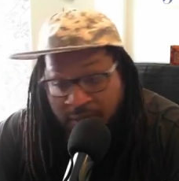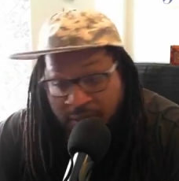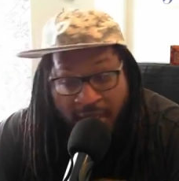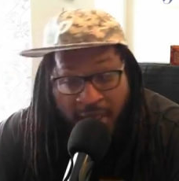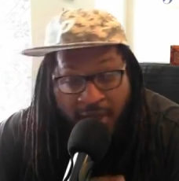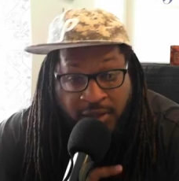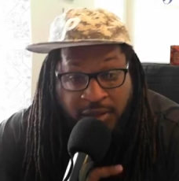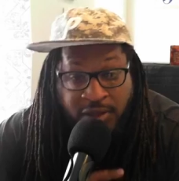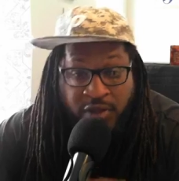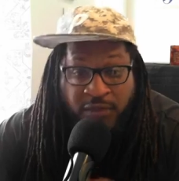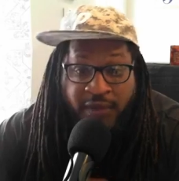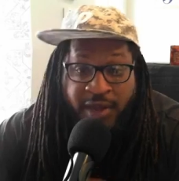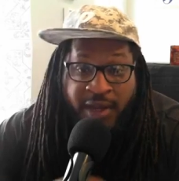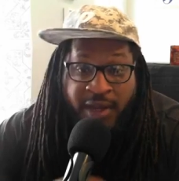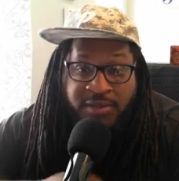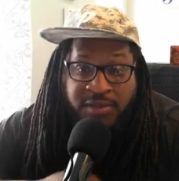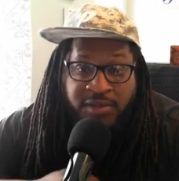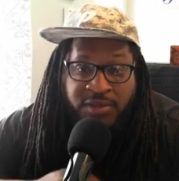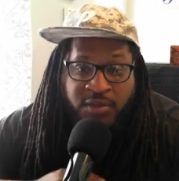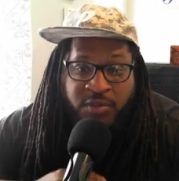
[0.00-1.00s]
now that you have
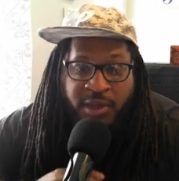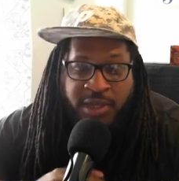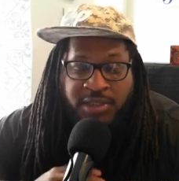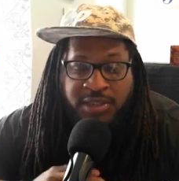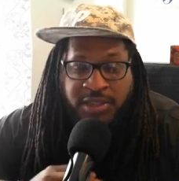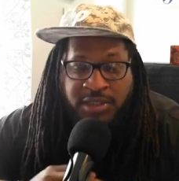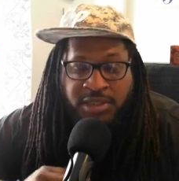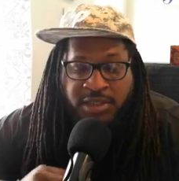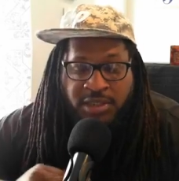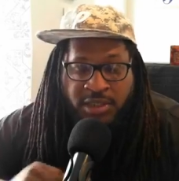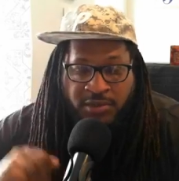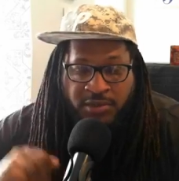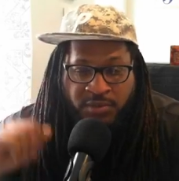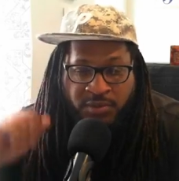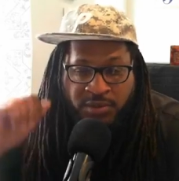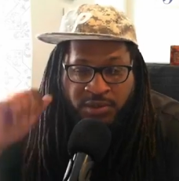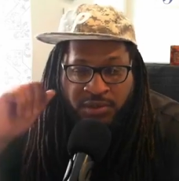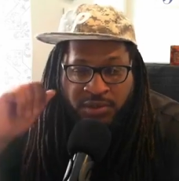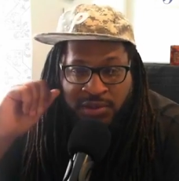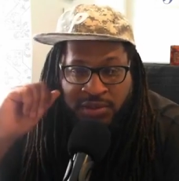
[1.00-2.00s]
answered the question,
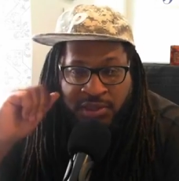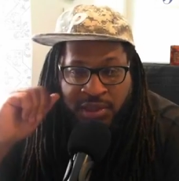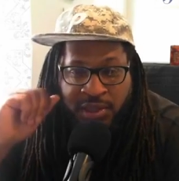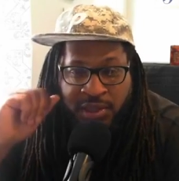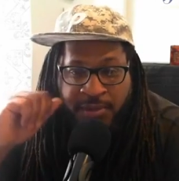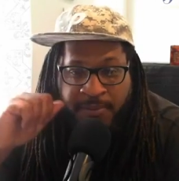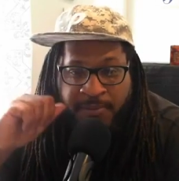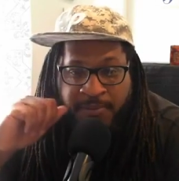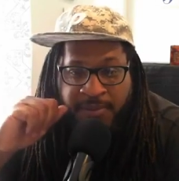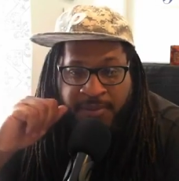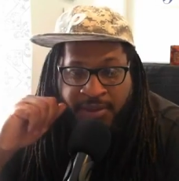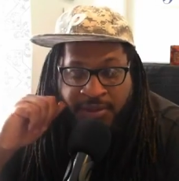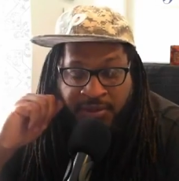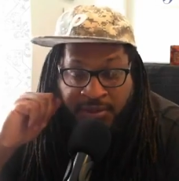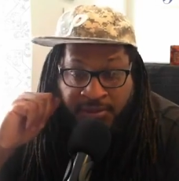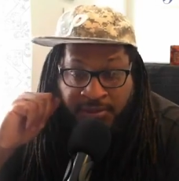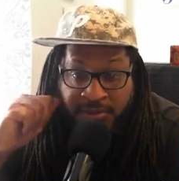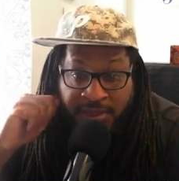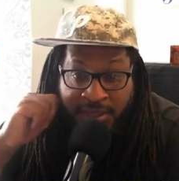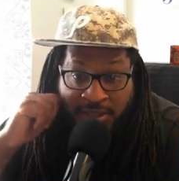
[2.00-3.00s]
there's some
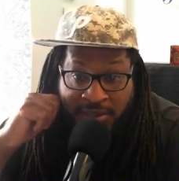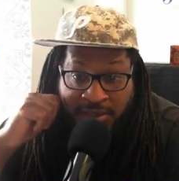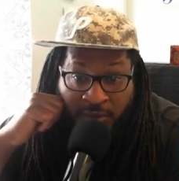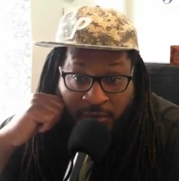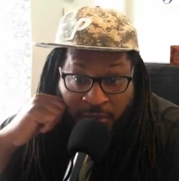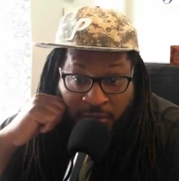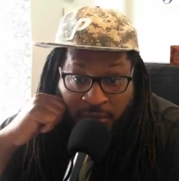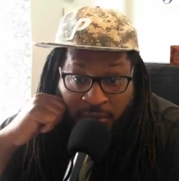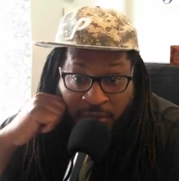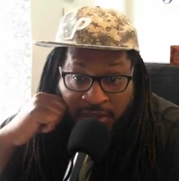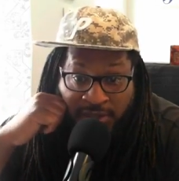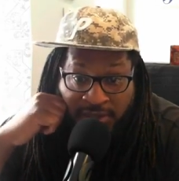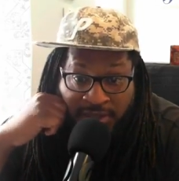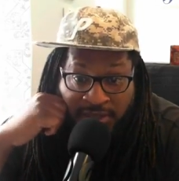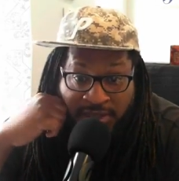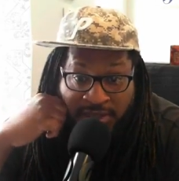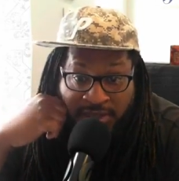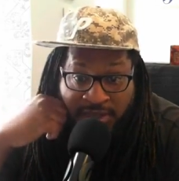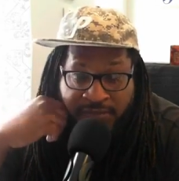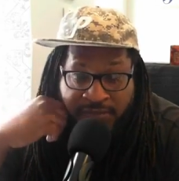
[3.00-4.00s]
things that we're going
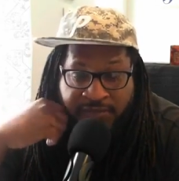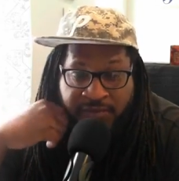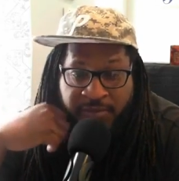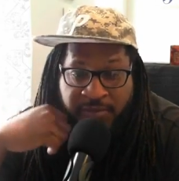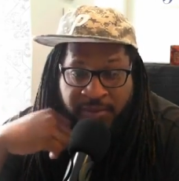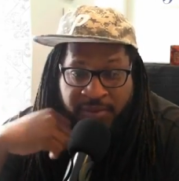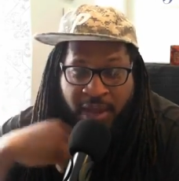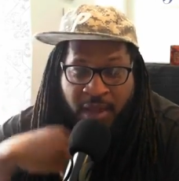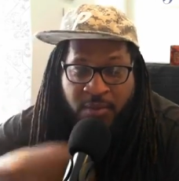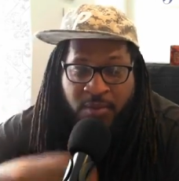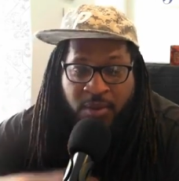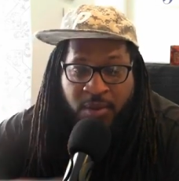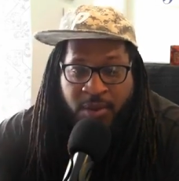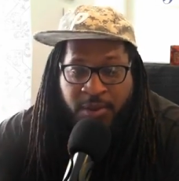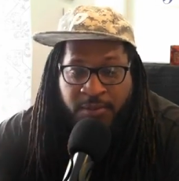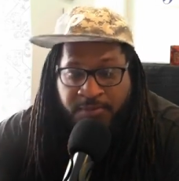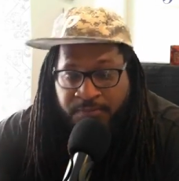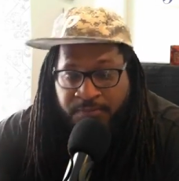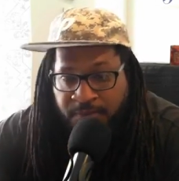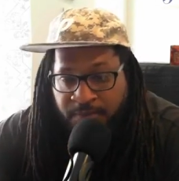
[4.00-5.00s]
to need from now
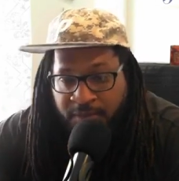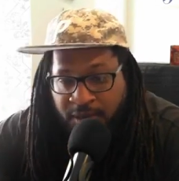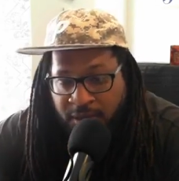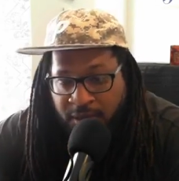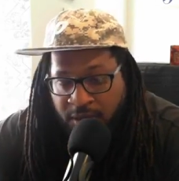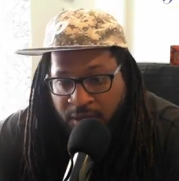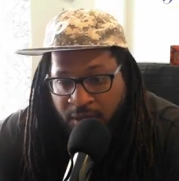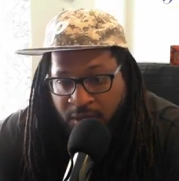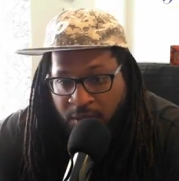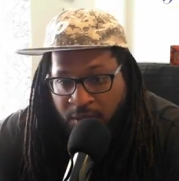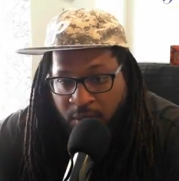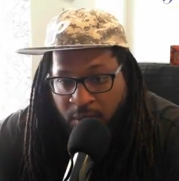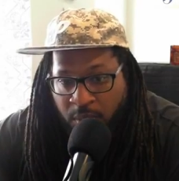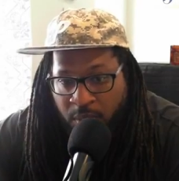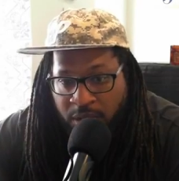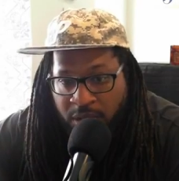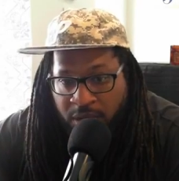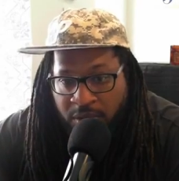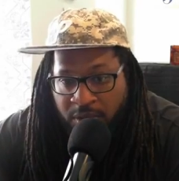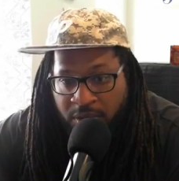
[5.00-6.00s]
on.
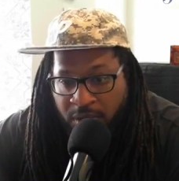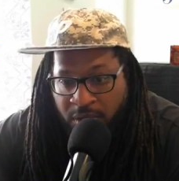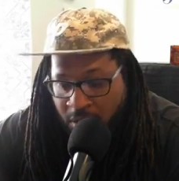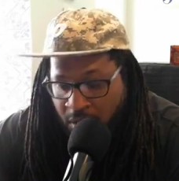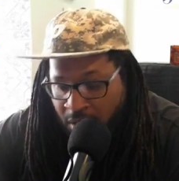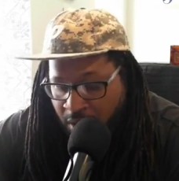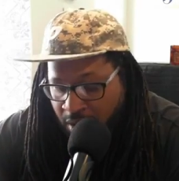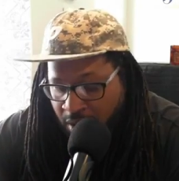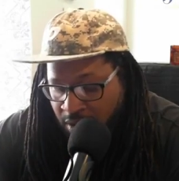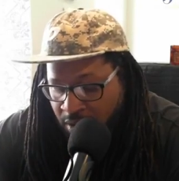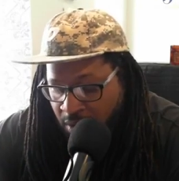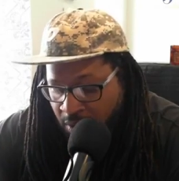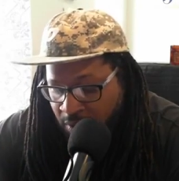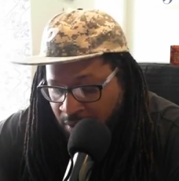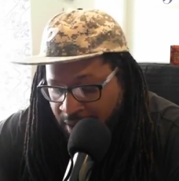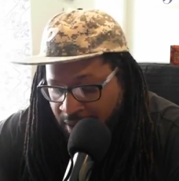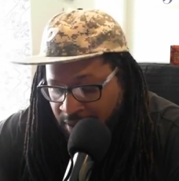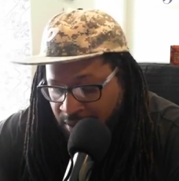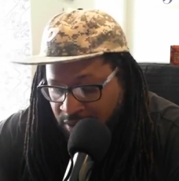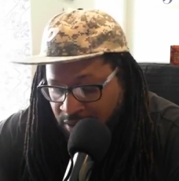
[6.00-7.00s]
We are
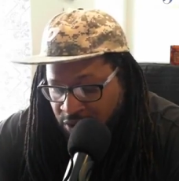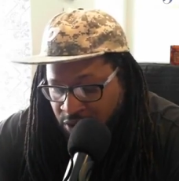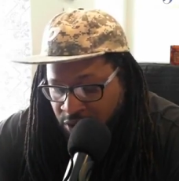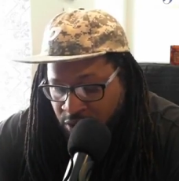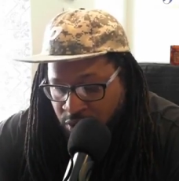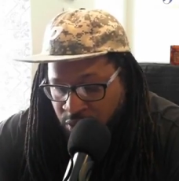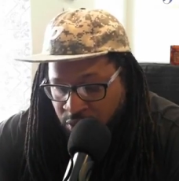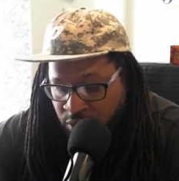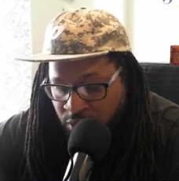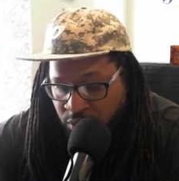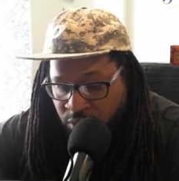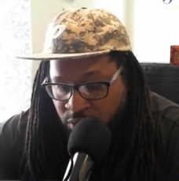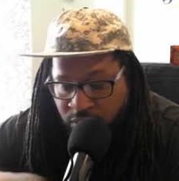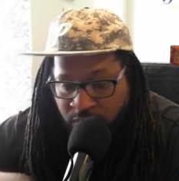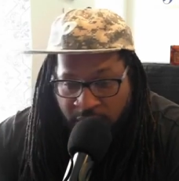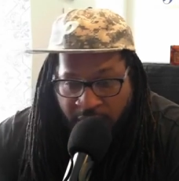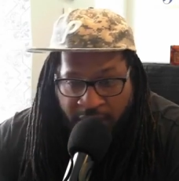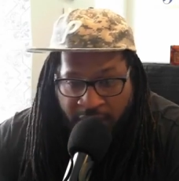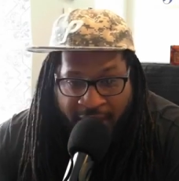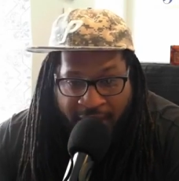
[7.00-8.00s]
going
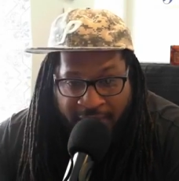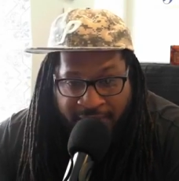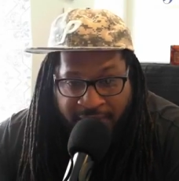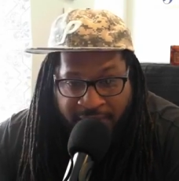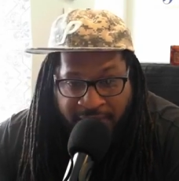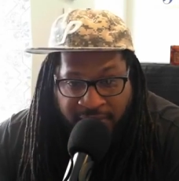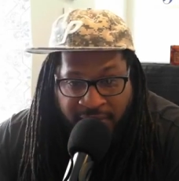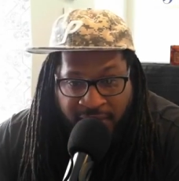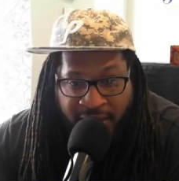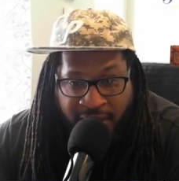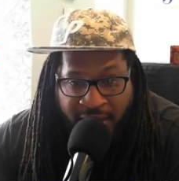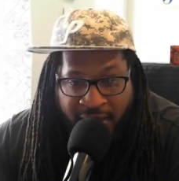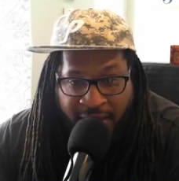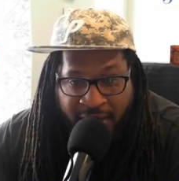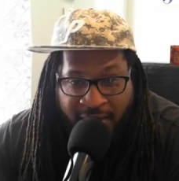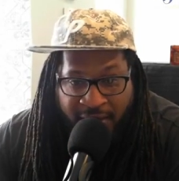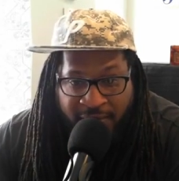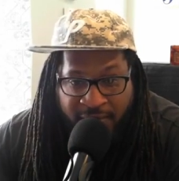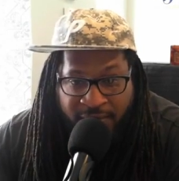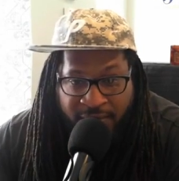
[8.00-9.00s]
to have
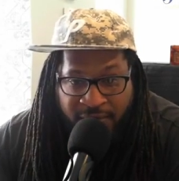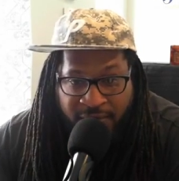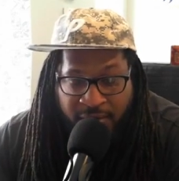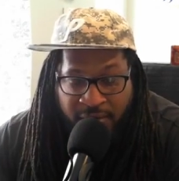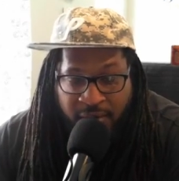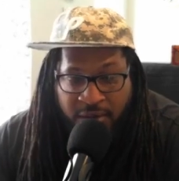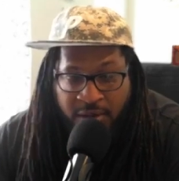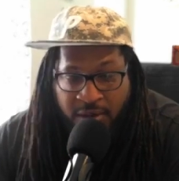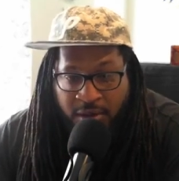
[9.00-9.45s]
it's